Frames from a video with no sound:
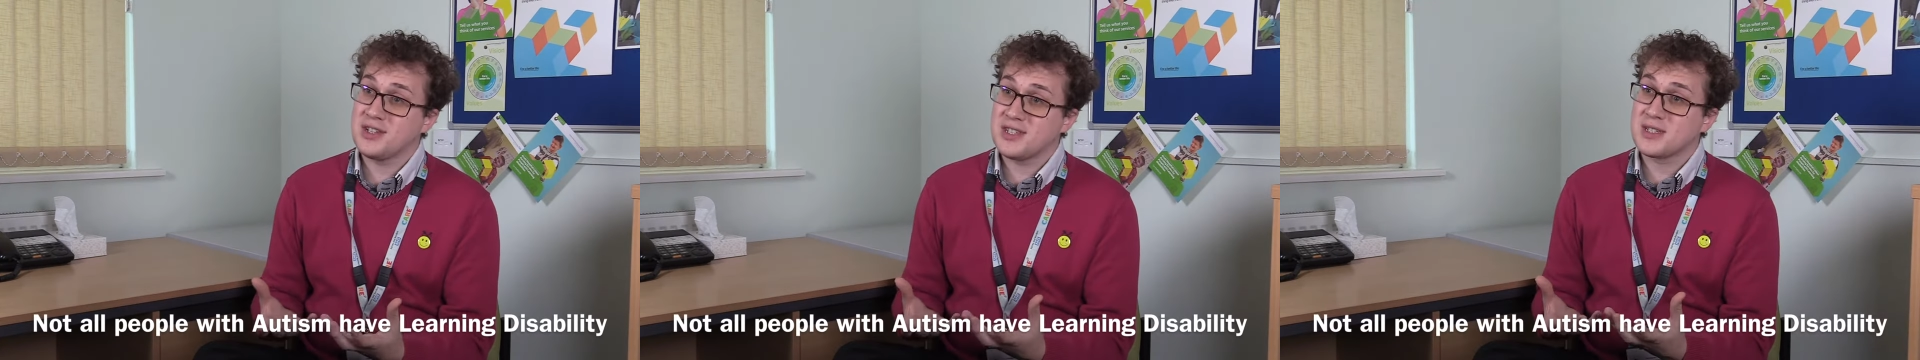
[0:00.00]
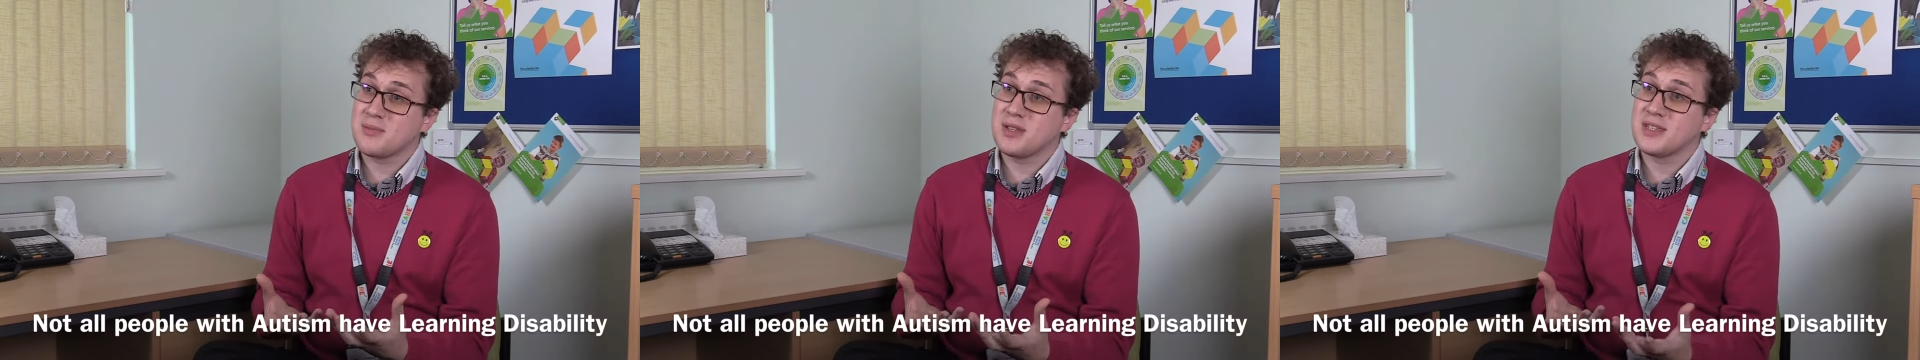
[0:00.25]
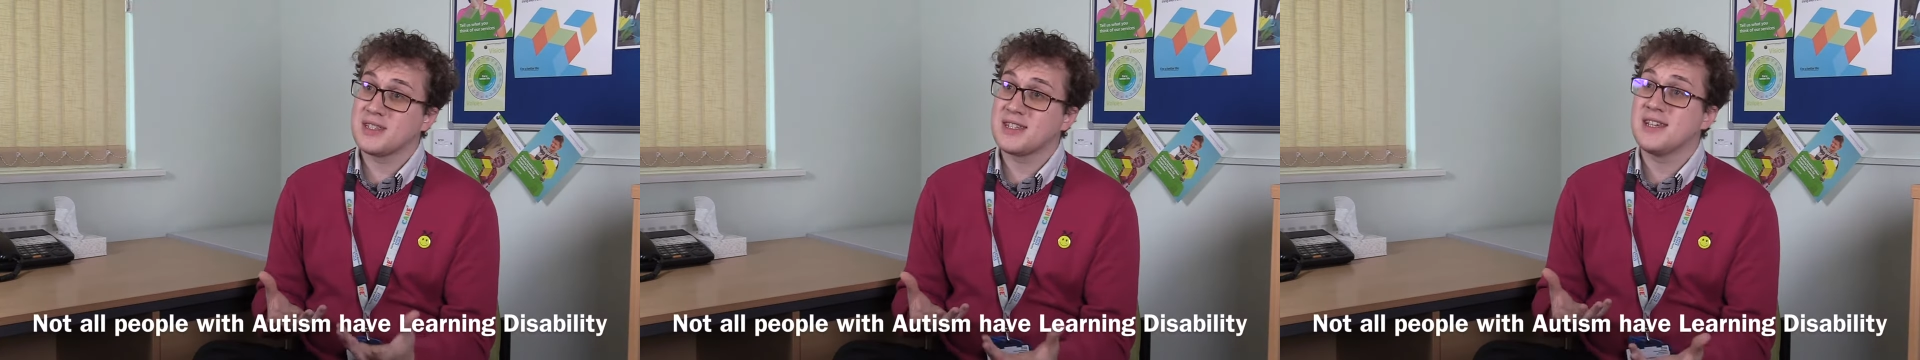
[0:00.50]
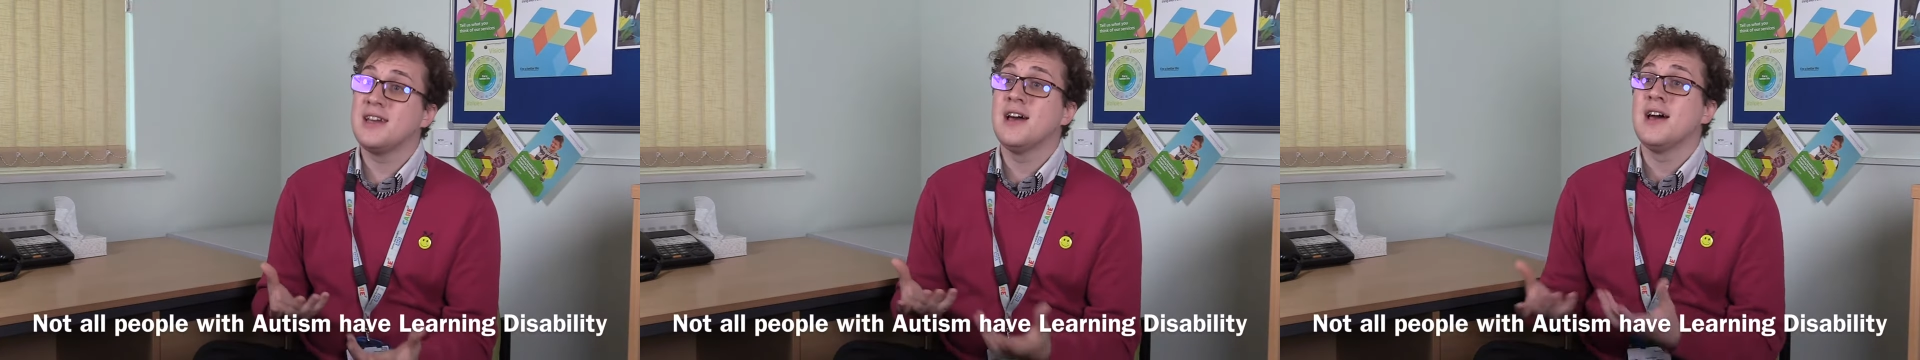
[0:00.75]

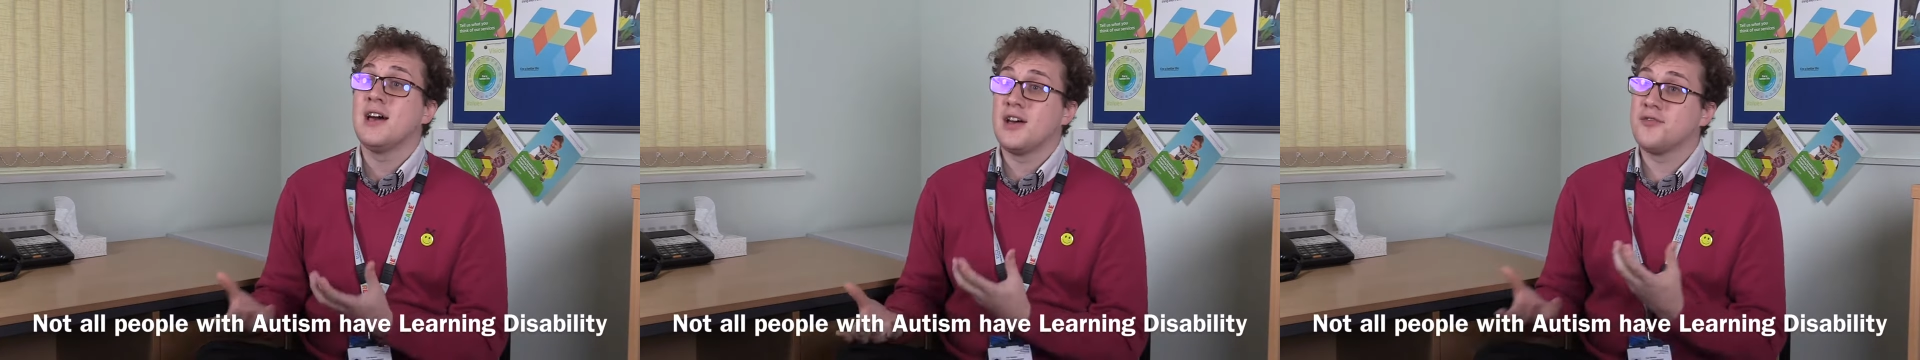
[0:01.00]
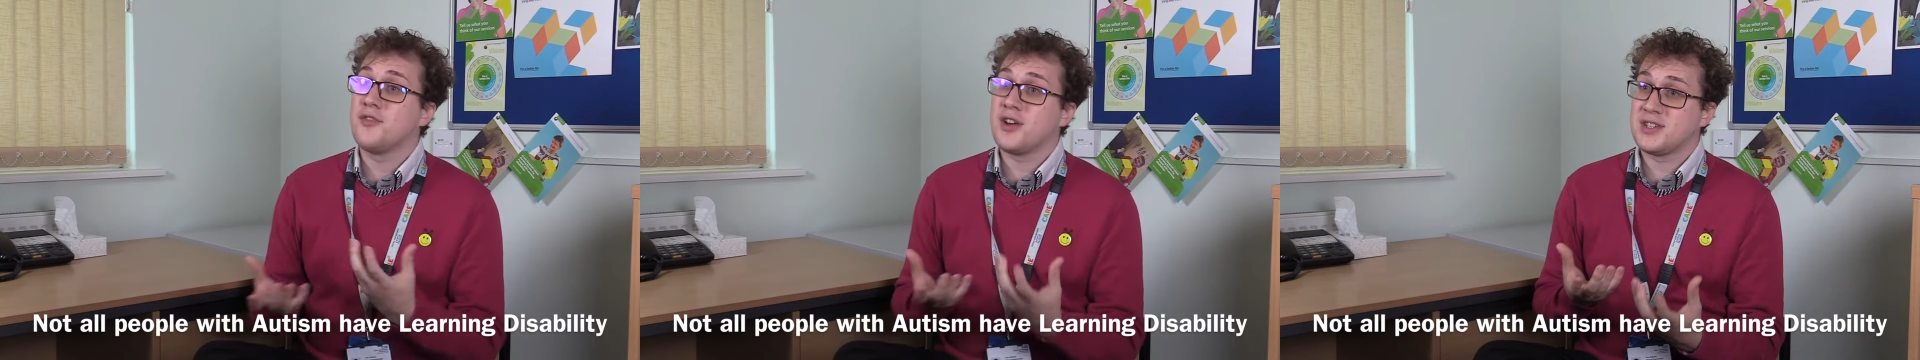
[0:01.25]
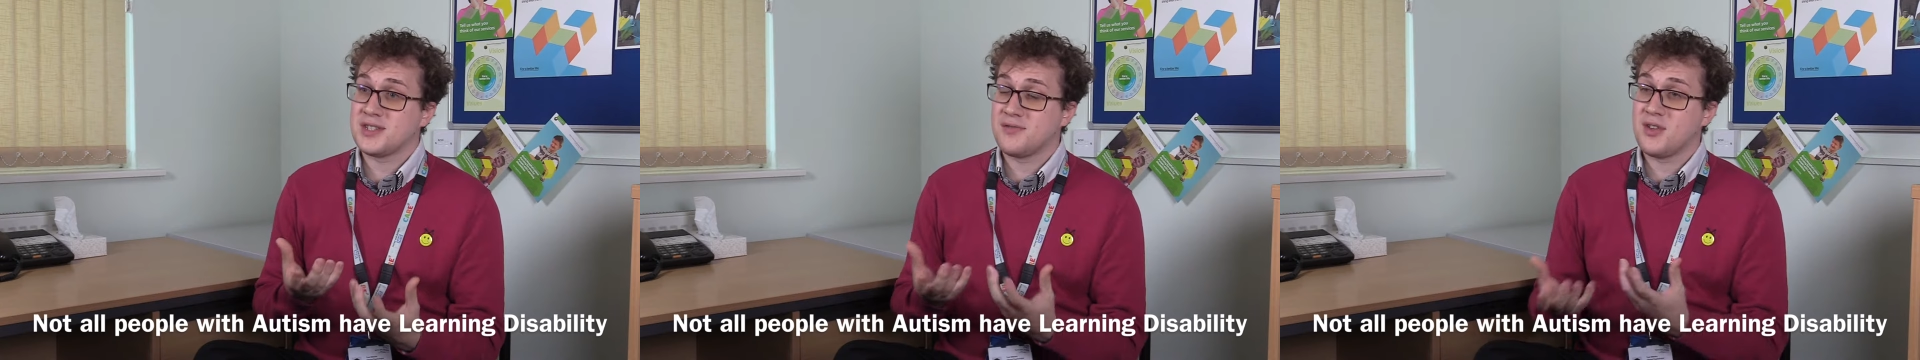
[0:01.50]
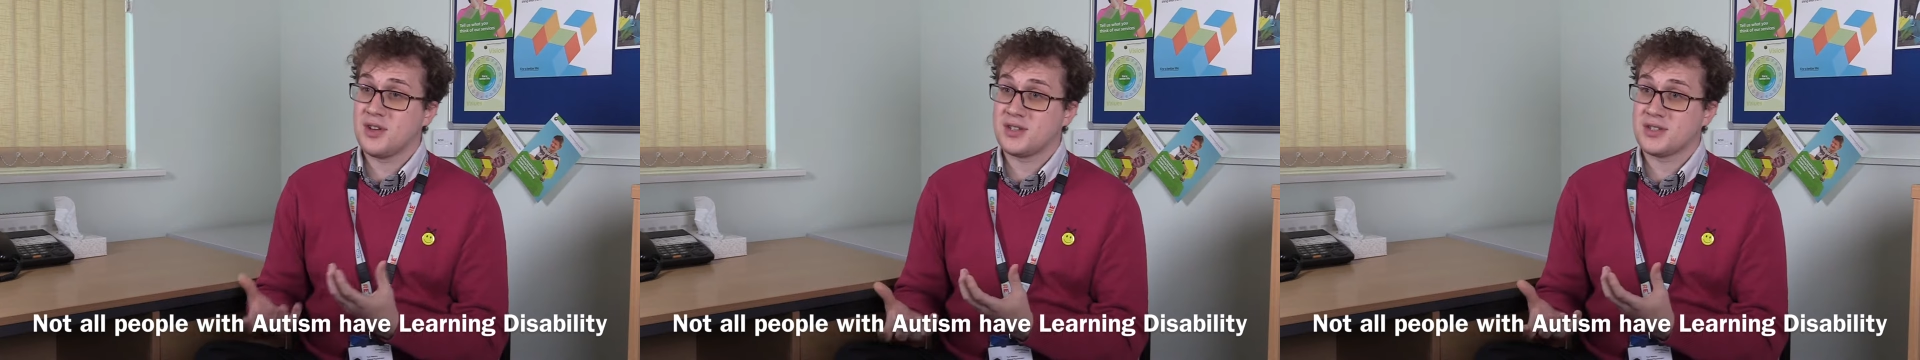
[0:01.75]
disability and vice
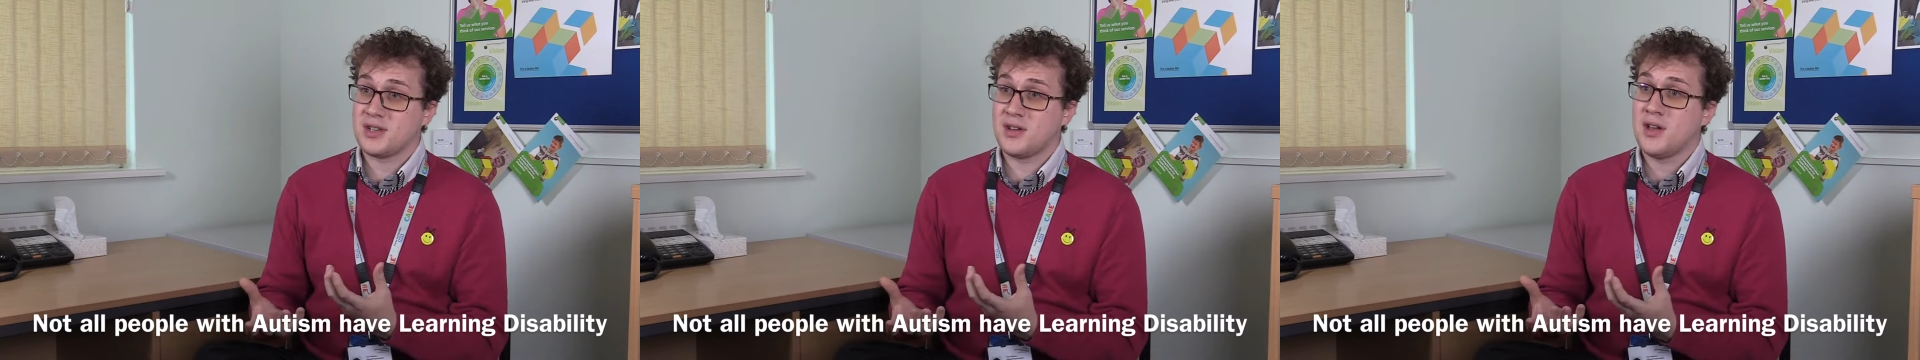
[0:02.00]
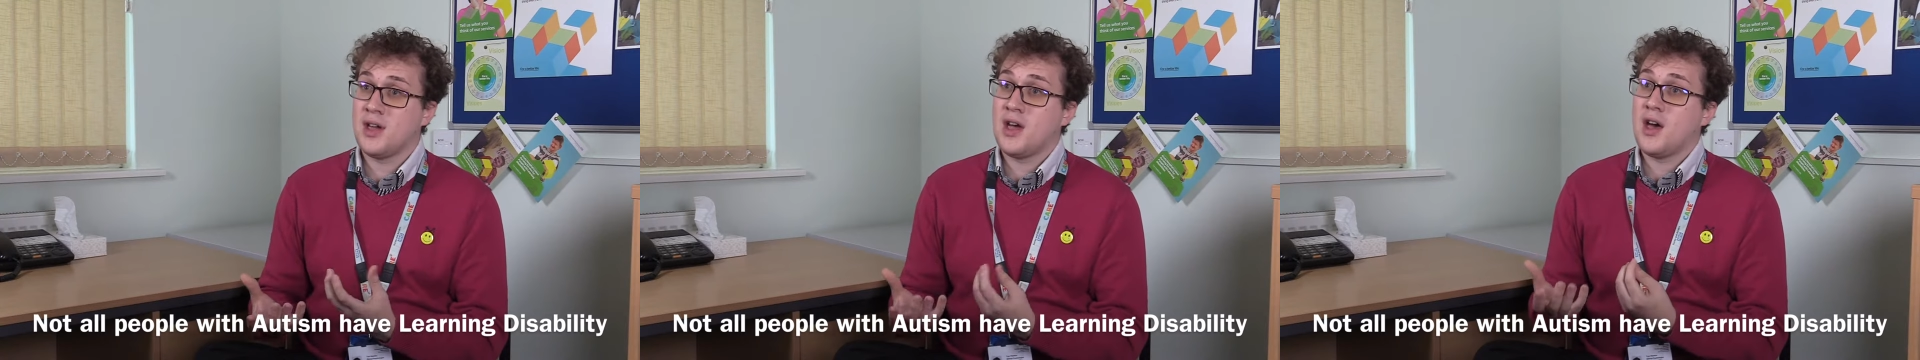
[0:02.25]
versa.